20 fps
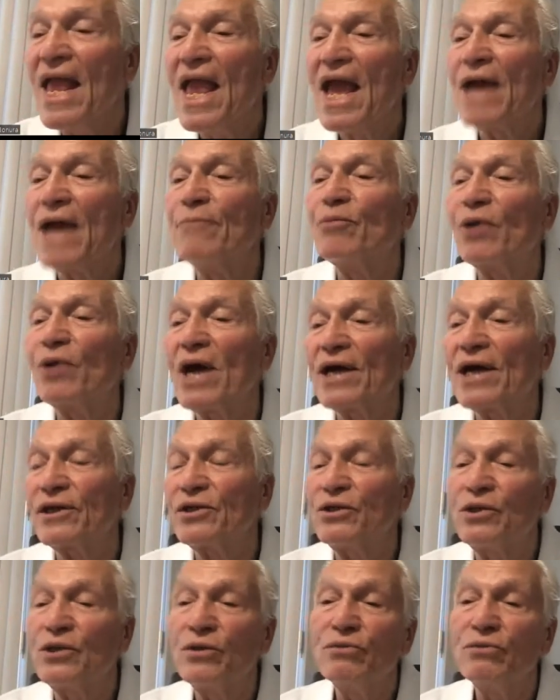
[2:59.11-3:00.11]
and
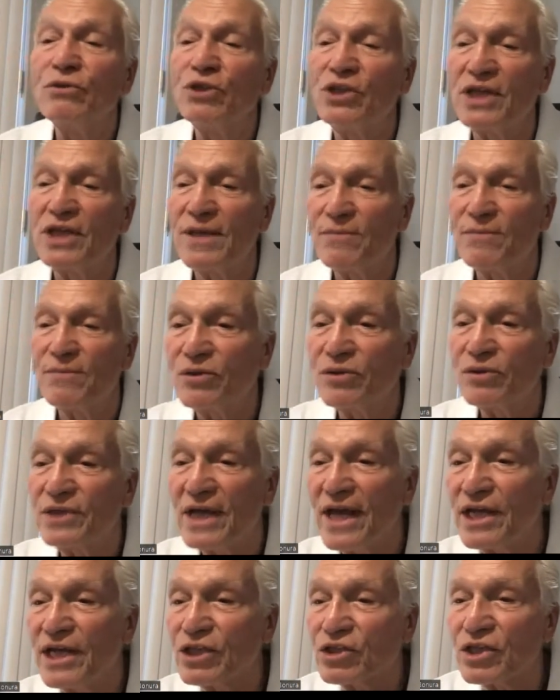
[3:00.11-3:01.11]
BRCA2 gene
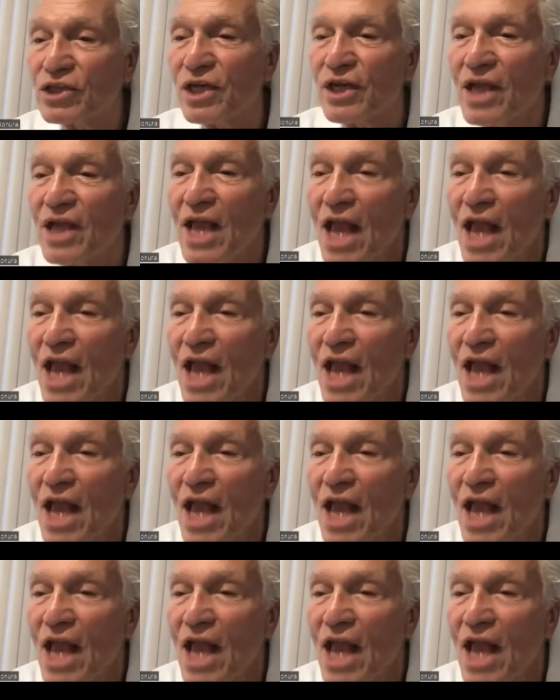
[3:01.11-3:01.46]
mutation.